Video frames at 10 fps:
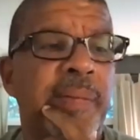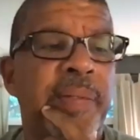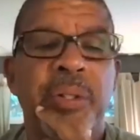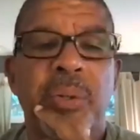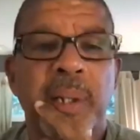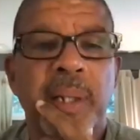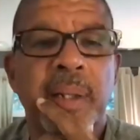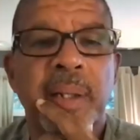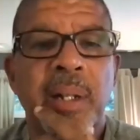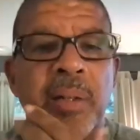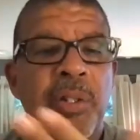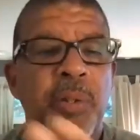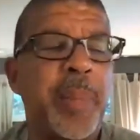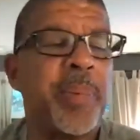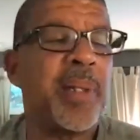visually. You know,
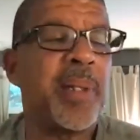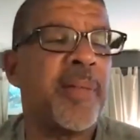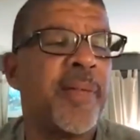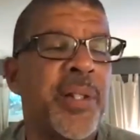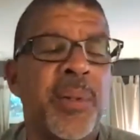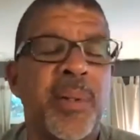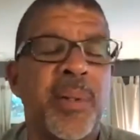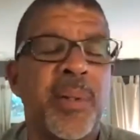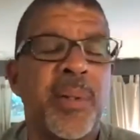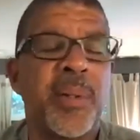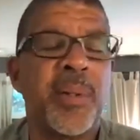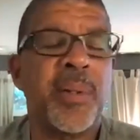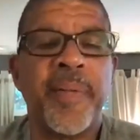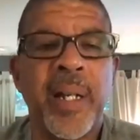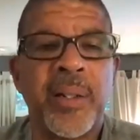there's people in visual
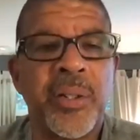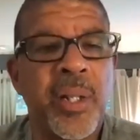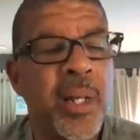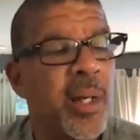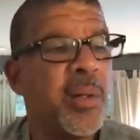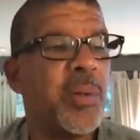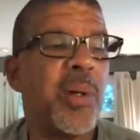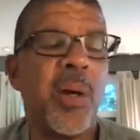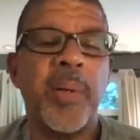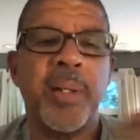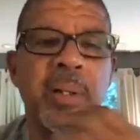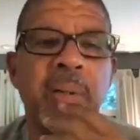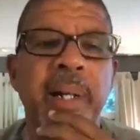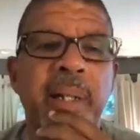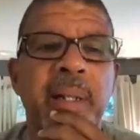effects who go into
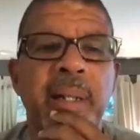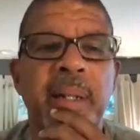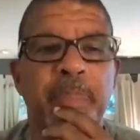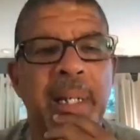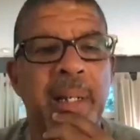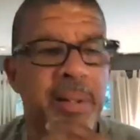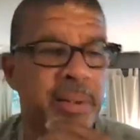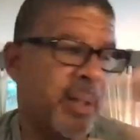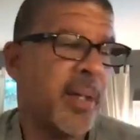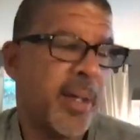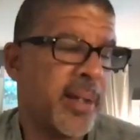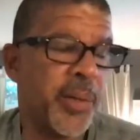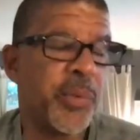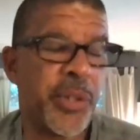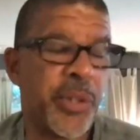directing because their
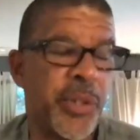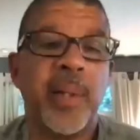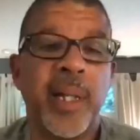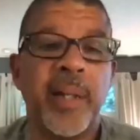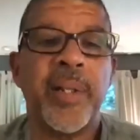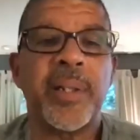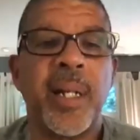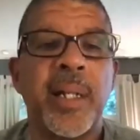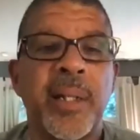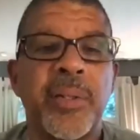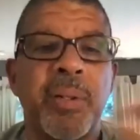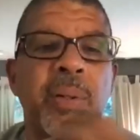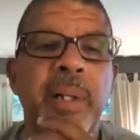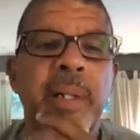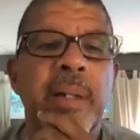true love is telling a
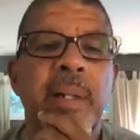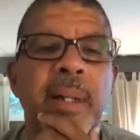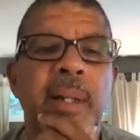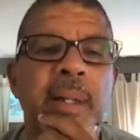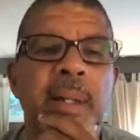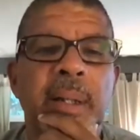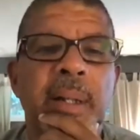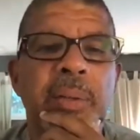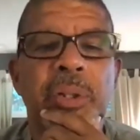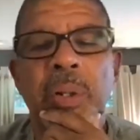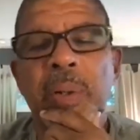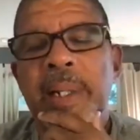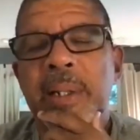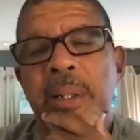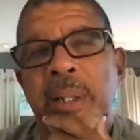story, you know. So
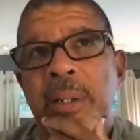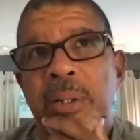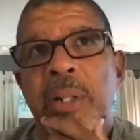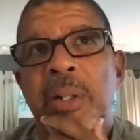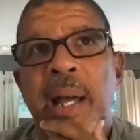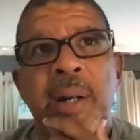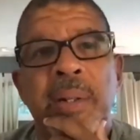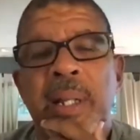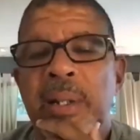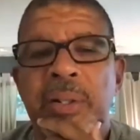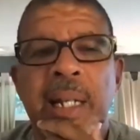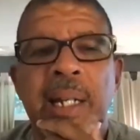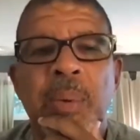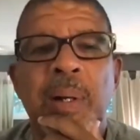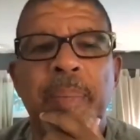it's there. I don't think there's
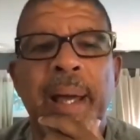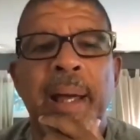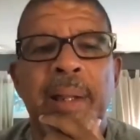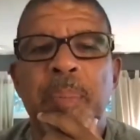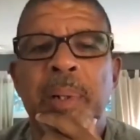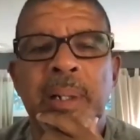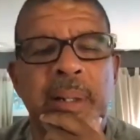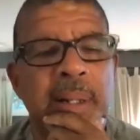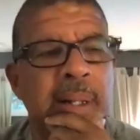any one path, but